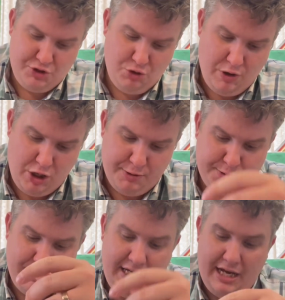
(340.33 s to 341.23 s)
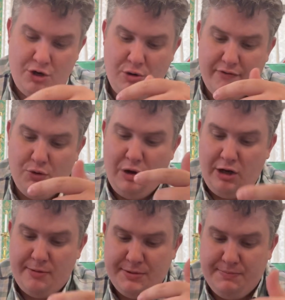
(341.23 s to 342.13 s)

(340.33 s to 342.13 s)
you welcomes me, and whoever welcomes